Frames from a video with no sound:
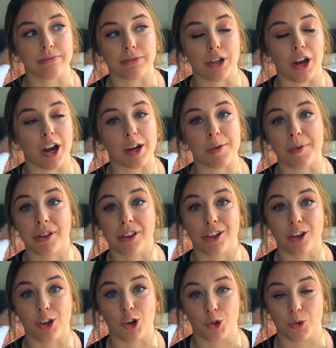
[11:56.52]
not in a
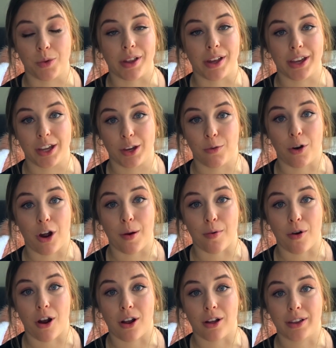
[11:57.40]
million years will I eat raw
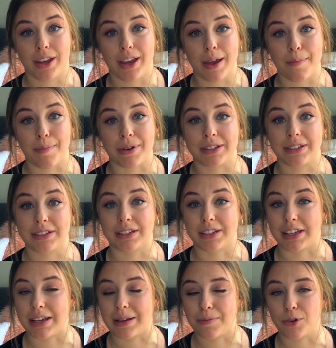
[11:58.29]
broccoli, but
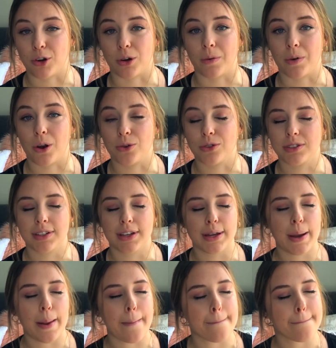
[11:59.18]
steamed or
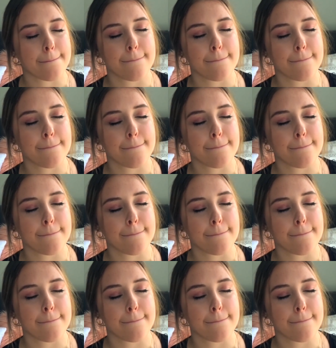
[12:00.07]
roasted,